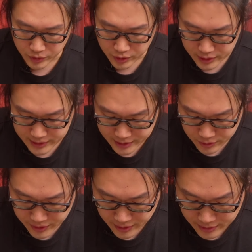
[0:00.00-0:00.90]
when you're
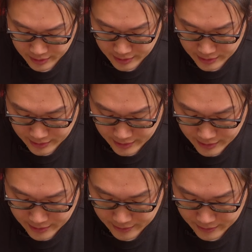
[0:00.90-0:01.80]
centering,
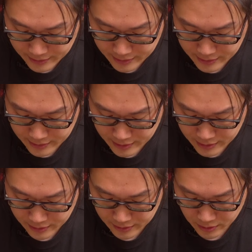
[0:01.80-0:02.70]
and
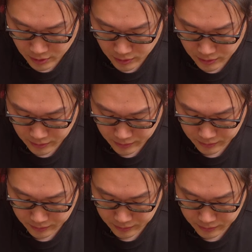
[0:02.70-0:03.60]
then
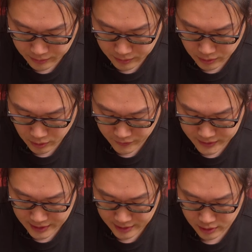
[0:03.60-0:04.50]
all of a
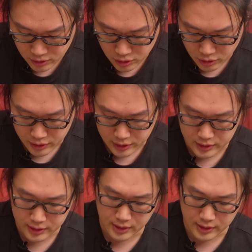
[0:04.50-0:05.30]
sudden you notice